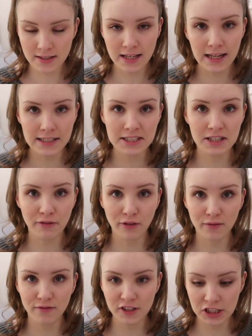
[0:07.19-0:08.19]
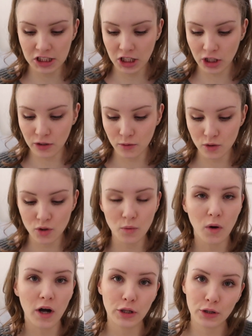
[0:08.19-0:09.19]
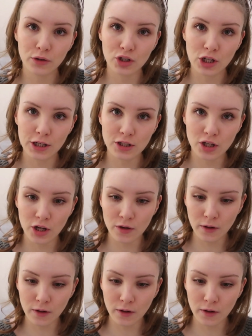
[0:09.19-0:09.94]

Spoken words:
a slightly different video to what I usually do.